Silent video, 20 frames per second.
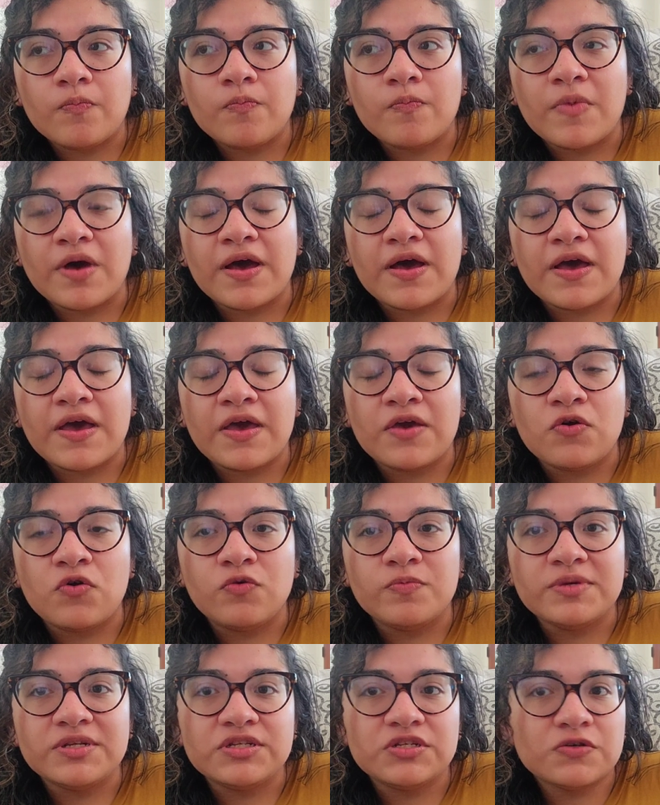my
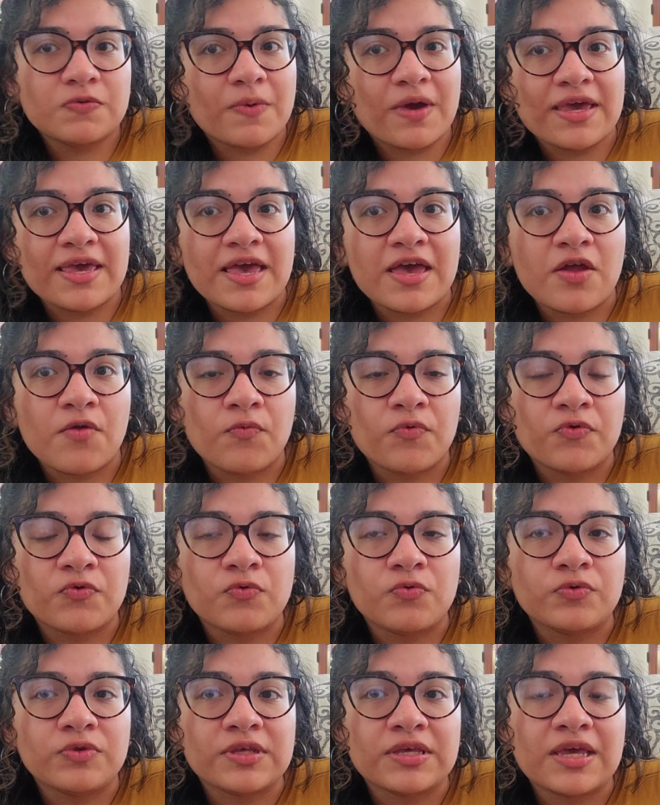OBGYN
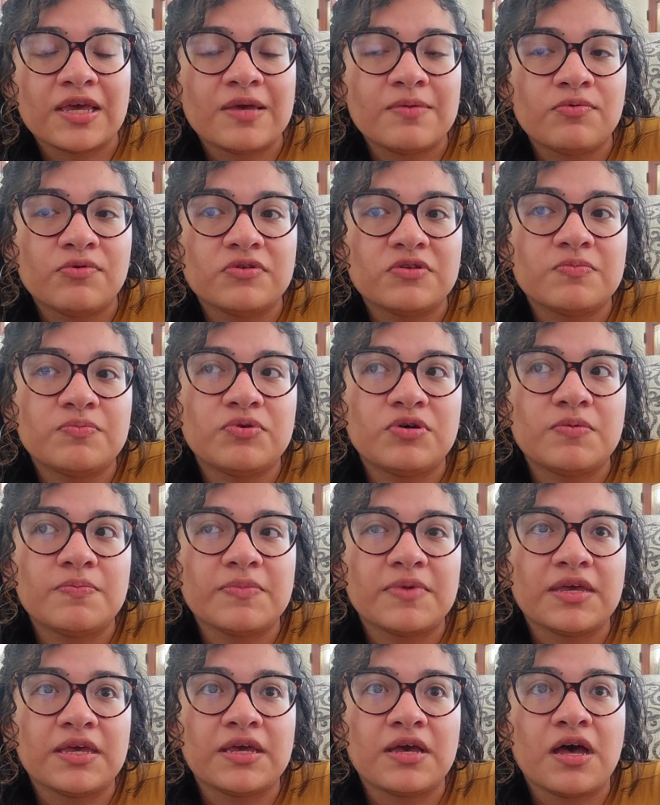was only able to
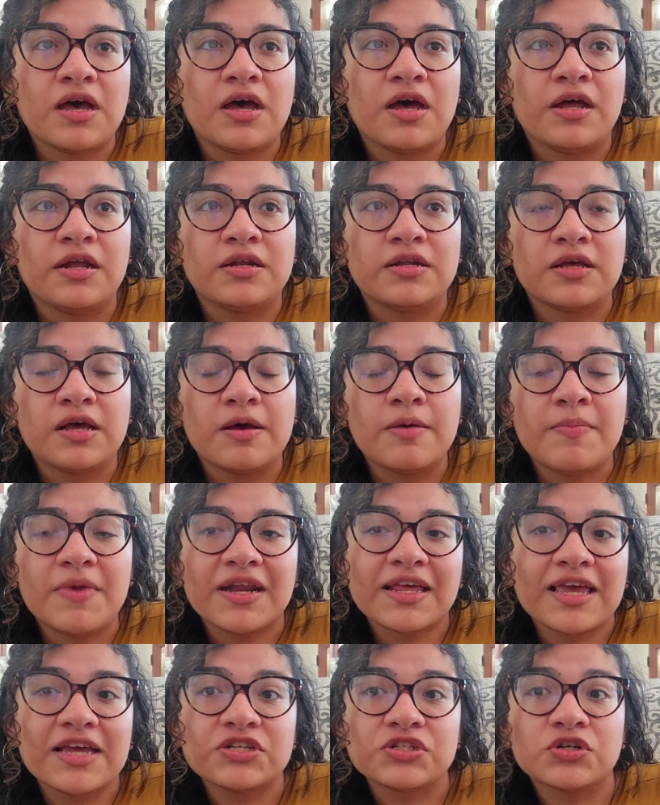put me on a
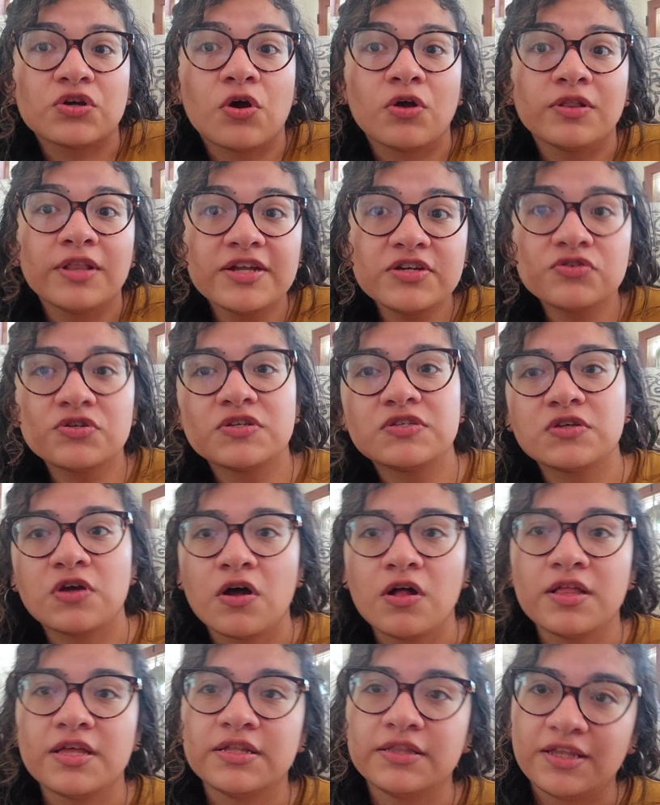medication called
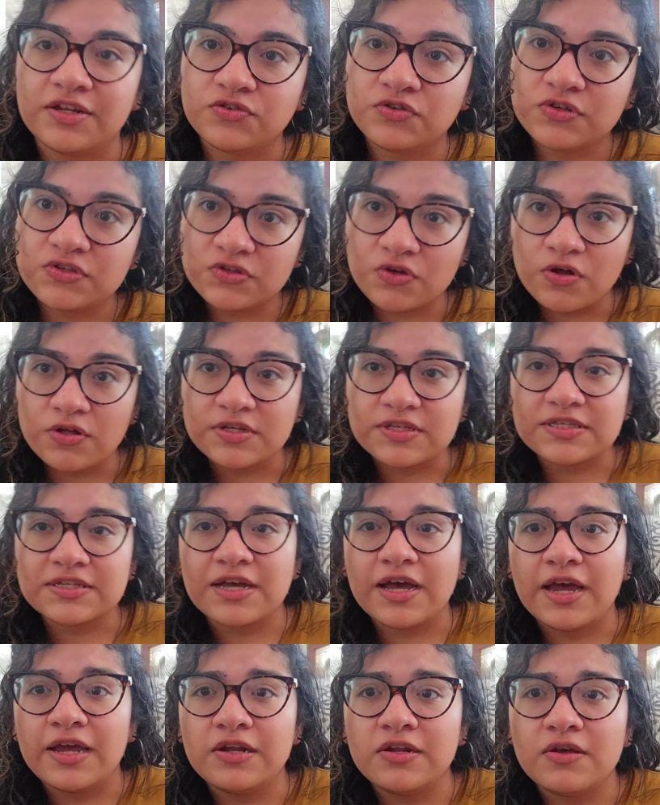letrozole. And letrozole
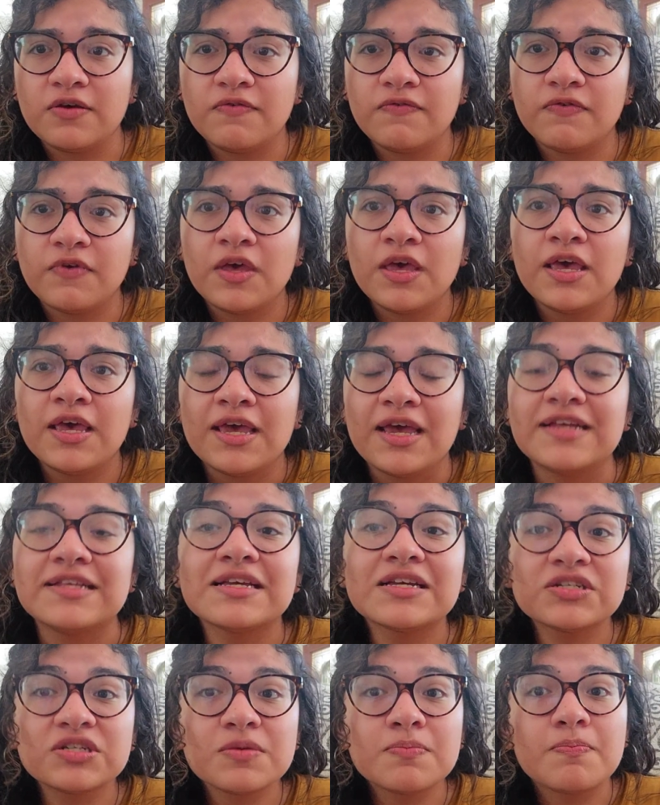is
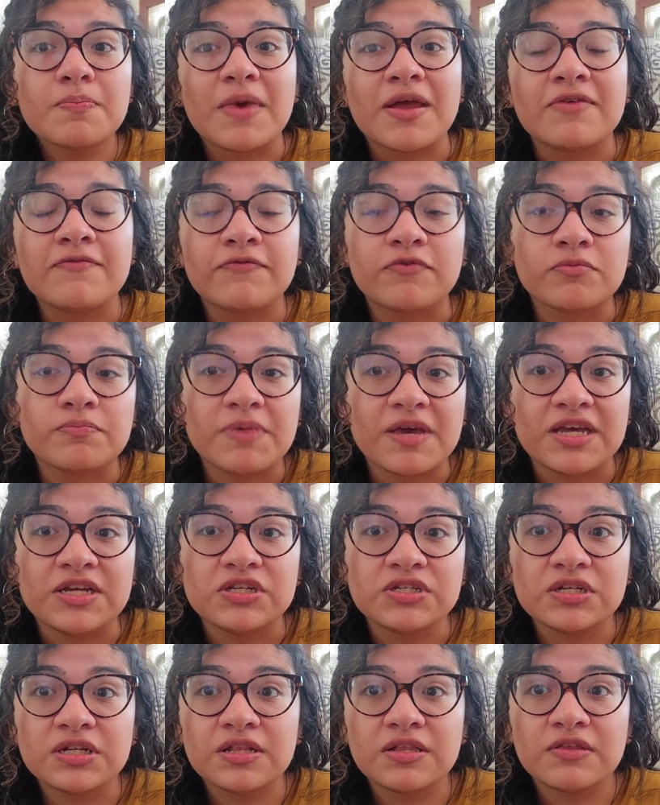it's actually meant for
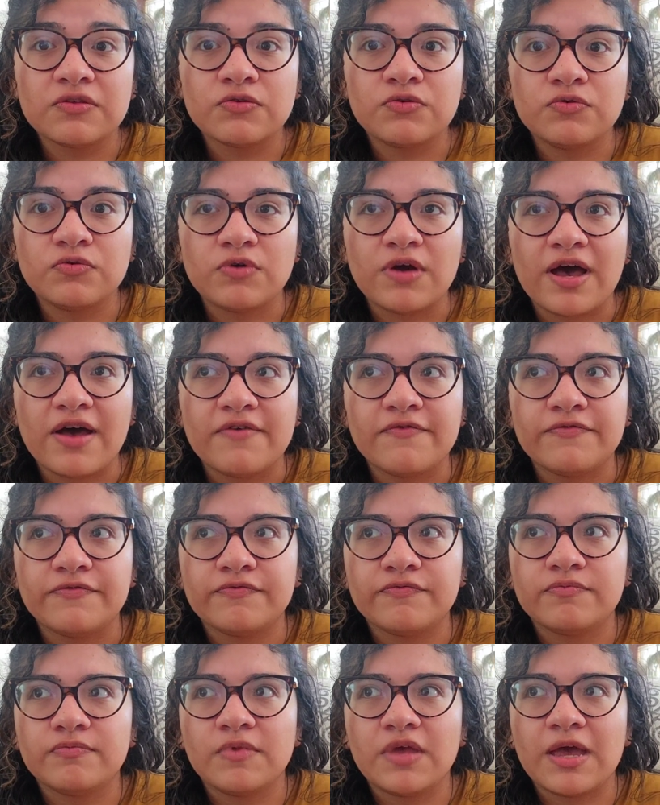patients who have,
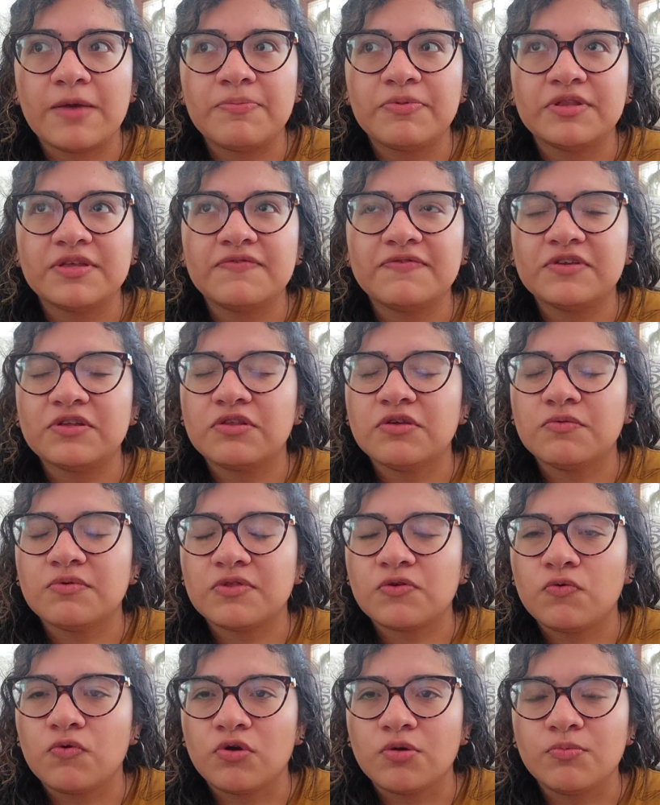I believe, dealing
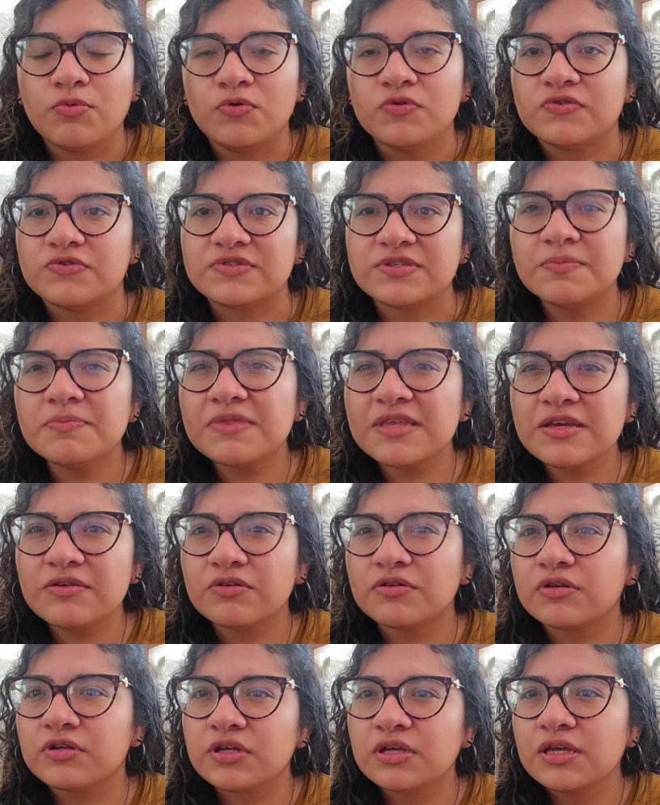with hormones or
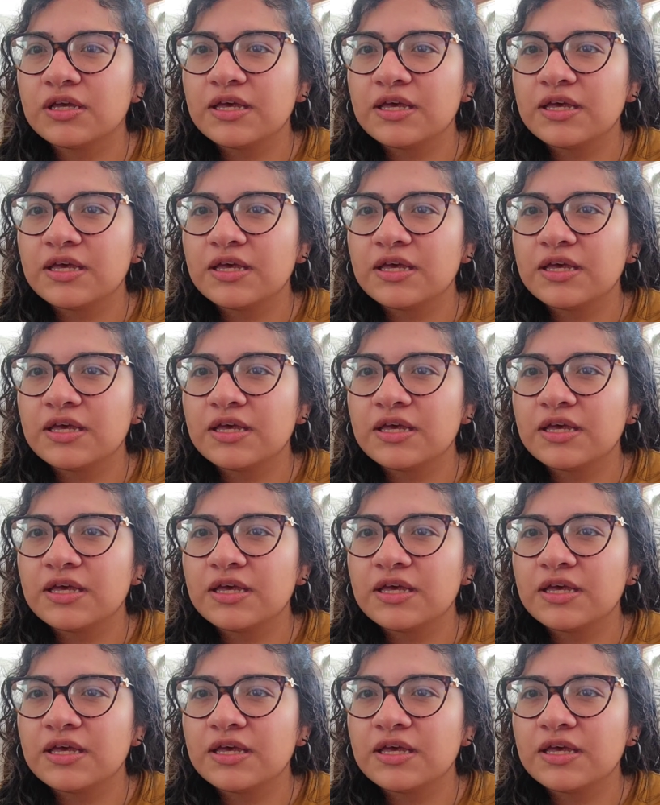something.